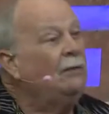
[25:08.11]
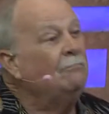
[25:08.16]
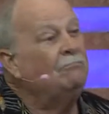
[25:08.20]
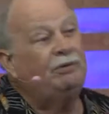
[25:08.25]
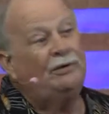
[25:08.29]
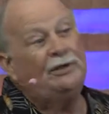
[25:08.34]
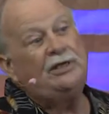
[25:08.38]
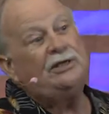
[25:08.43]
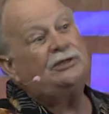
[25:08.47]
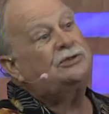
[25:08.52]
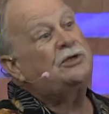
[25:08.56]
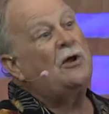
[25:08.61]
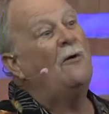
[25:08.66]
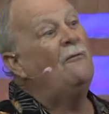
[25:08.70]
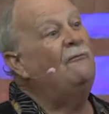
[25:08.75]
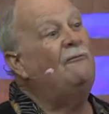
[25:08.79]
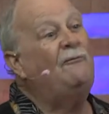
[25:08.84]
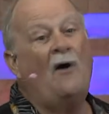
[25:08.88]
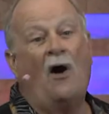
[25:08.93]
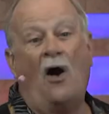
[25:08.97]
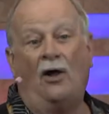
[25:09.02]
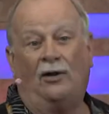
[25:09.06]
Please don't
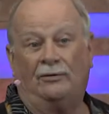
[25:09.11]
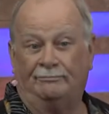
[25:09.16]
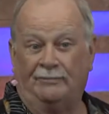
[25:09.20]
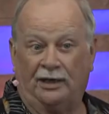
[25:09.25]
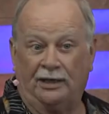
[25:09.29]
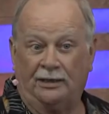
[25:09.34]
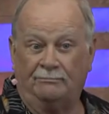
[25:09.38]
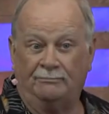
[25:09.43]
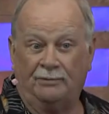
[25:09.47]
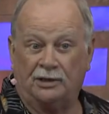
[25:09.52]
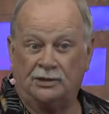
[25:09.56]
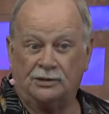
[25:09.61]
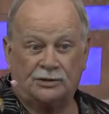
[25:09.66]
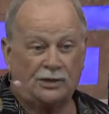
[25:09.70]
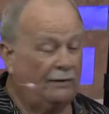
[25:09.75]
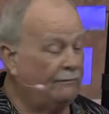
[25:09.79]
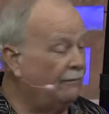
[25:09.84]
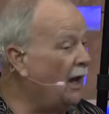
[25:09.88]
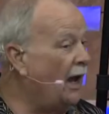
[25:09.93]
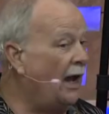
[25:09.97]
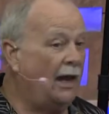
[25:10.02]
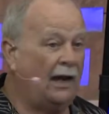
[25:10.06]
fault me because
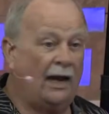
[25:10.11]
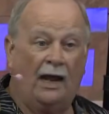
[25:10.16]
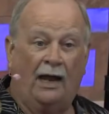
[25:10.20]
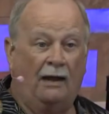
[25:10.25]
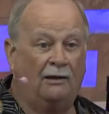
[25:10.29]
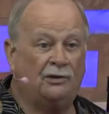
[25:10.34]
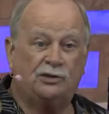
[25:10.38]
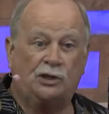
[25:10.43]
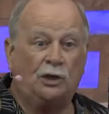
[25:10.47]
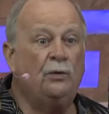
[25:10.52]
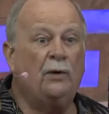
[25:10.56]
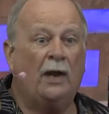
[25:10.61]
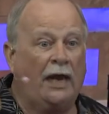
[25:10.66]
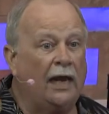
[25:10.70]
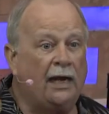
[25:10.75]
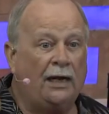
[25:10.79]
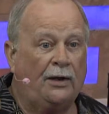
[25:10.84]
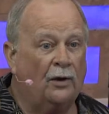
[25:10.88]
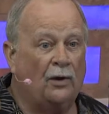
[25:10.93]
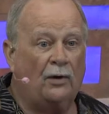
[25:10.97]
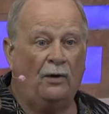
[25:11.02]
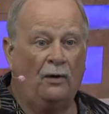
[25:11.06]
I'm not a Jew
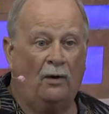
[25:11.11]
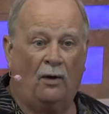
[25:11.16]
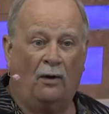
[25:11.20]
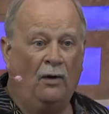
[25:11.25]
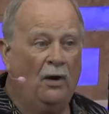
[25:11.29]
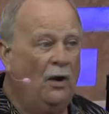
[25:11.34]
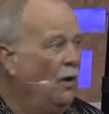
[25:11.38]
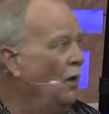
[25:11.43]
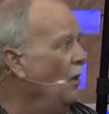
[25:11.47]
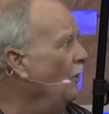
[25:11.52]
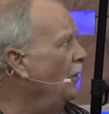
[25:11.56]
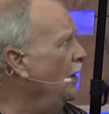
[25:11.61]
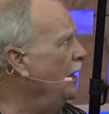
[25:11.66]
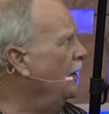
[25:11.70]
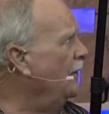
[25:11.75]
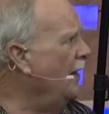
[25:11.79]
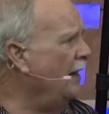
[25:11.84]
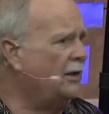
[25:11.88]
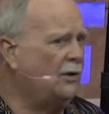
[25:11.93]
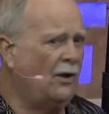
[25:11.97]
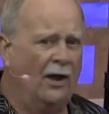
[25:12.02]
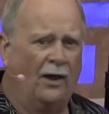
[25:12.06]
hater or what do
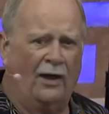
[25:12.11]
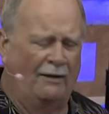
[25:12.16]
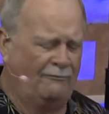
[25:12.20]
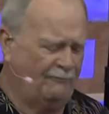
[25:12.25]
they call it?